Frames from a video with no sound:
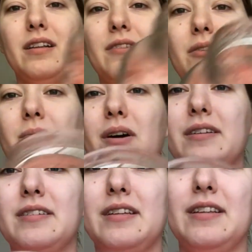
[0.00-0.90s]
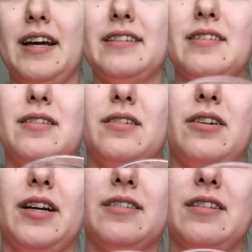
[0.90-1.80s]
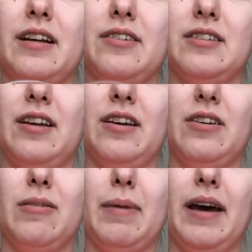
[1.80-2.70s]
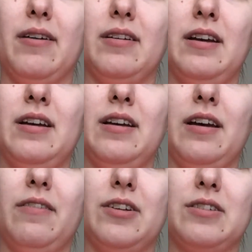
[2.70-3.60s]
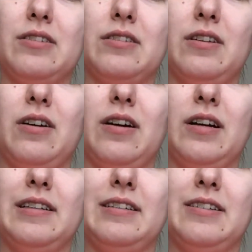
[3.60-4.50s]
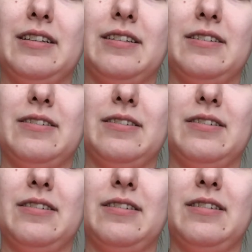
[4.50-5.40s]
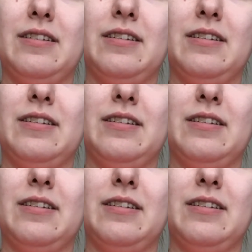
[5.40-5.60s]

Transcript: If you want to see, that's the crust that I was telling you about, of just hard crystals.